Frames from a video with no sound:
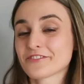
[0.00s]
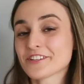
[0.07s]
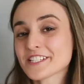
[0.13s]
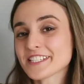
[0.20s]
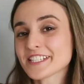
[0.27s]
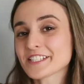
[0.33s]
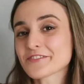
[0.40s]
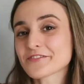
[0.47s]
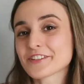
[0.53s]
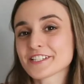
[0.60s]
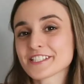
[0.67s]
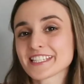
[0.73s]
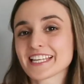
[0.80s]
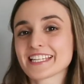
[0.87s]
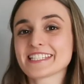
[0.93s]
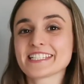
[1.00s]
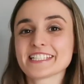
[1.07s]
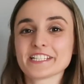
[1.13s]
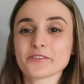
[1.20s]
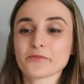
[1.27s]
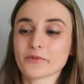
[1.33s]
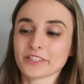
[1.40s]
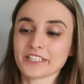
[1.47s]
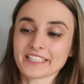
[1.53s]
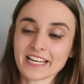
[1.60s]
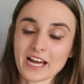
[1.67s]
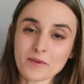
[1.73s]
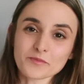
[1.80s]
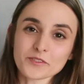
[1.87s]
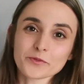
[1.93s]
First things first, let's see what it
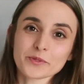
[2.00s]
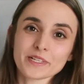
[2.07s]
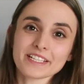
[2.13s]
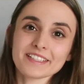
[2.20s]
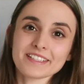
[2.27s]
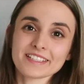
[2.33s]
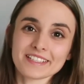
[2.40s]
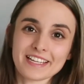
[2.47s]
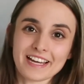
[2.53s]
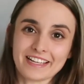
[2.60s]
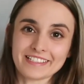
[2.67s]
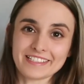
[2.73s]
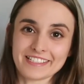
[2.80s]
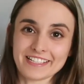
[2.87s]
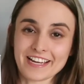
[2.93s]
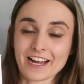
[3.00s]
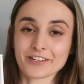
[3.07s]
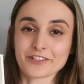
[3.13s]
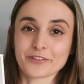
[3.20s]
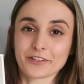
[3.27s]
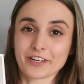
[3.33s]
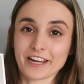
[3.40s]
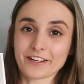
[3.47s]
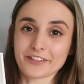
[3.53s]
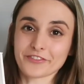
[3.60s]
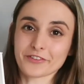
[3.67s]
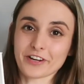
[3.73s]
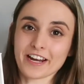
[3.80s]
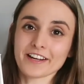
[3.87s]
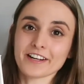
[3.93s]
comes with. That's the actual
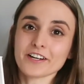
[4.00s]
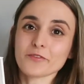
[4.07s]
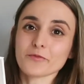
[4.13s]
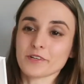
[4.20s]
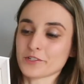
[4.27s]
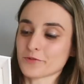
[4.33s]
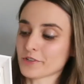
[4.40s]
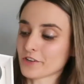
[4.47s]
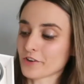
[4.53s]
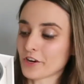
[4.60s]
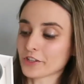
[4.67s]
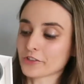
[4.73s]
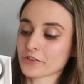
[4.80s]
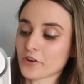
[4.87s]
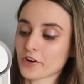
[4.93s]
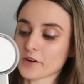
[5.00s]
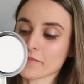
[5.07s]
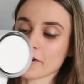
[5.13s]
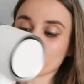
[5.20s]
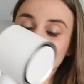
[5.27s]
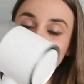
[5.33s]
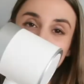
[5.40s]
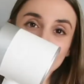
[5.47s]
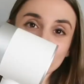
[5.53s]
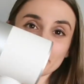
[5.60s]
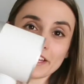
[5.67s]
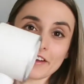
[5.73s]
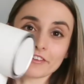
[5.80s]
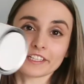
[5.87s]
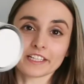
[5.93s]
hairdryer, which we're going to talk about the shape and
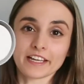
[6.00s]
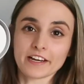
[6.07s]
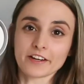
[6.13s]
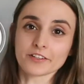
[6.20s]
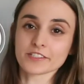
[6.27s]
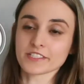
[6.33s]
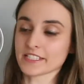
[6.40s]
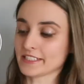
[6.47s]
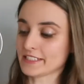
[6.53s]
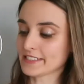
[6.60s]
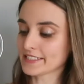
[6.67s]
everything else in a